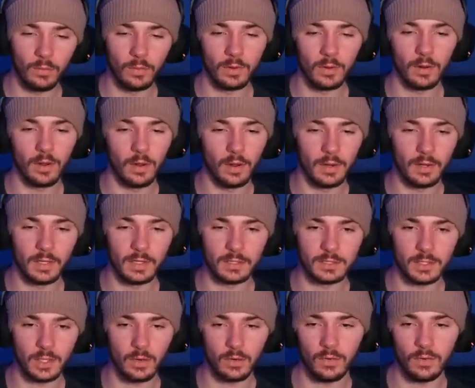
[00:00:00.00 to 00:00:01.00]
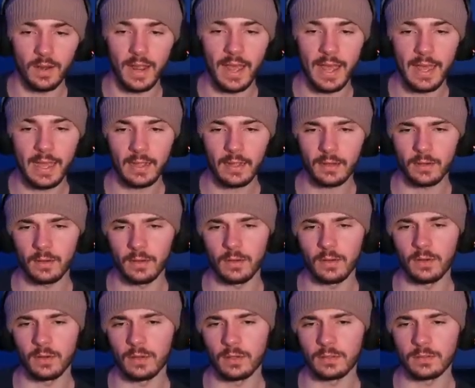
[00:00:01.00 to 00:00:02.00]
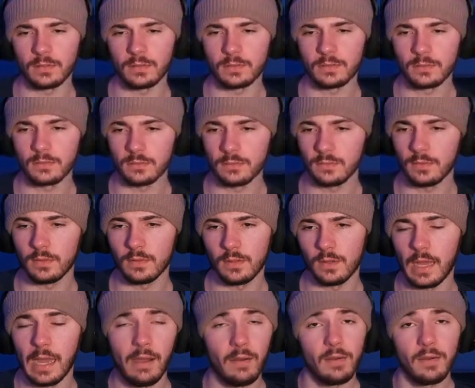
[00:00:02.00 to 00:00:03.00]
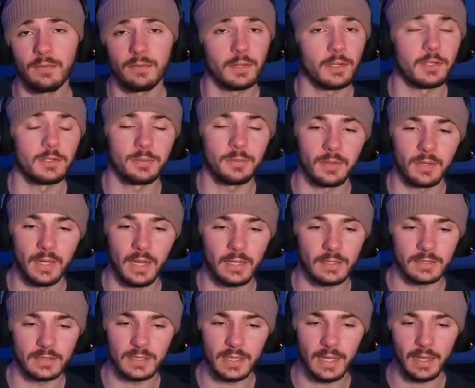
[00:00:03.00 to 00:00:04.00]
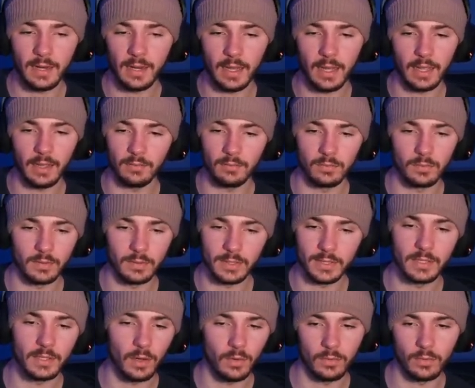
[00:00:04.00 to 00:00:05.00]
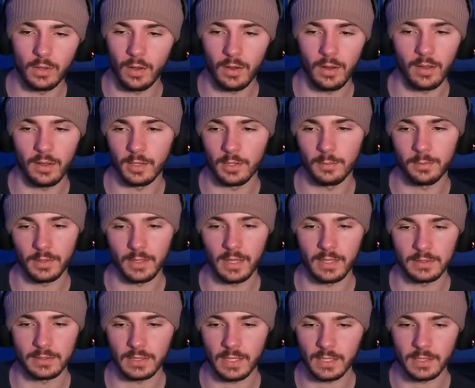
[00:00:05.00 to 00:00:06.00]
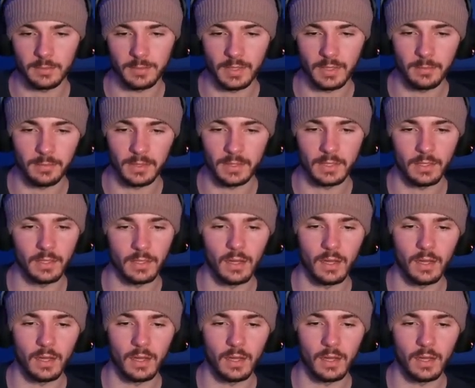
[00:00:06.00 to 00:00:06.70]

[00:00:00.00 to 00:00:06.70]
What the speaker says: we're on Tarak, or however you pronounce that. I really don't know how you pronounce that, to be completely